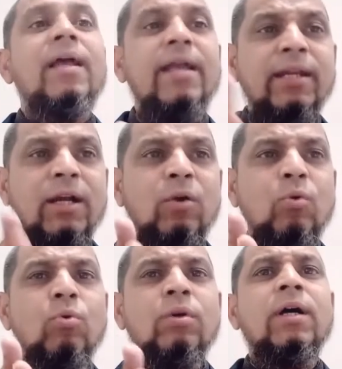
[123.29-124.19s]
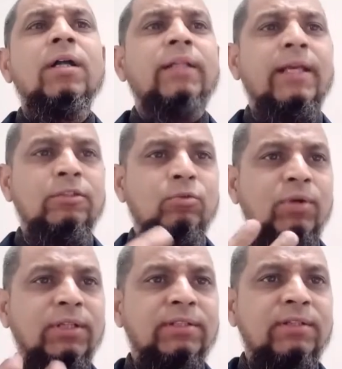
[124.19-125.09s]
include the
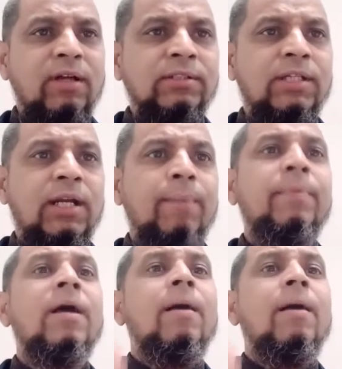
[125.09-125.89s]
student's transcript,